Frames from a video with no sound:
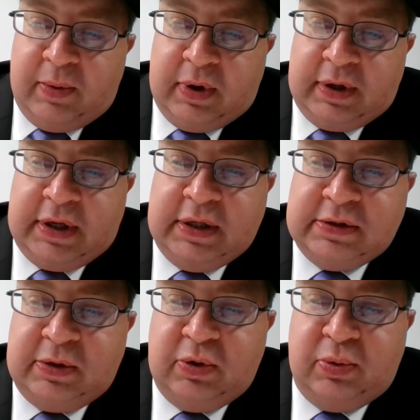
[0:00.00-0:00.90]
Well, in
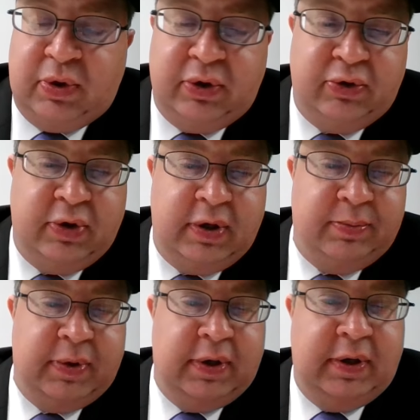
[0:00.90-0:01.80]
case you were wondering,
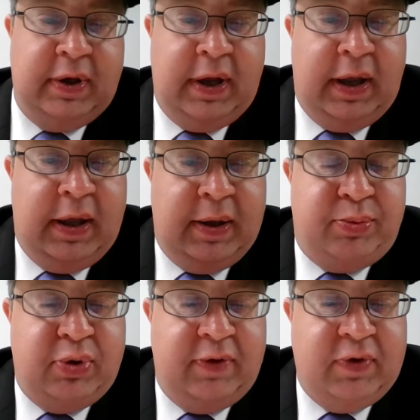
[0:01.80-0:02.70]
in my
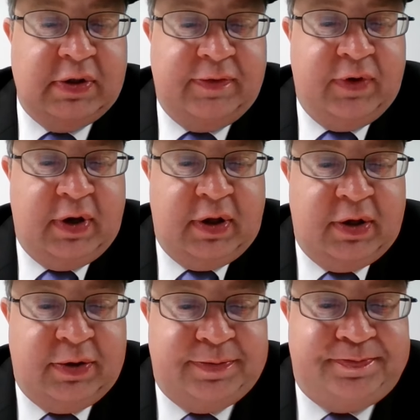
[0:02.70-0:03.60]
previous
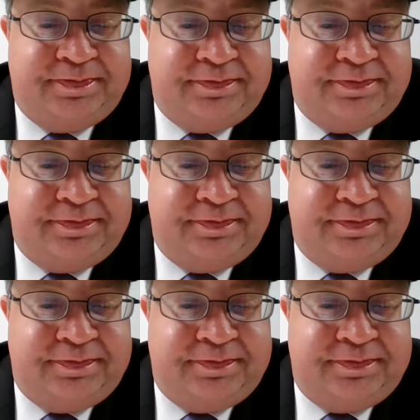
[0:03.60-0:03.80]
video,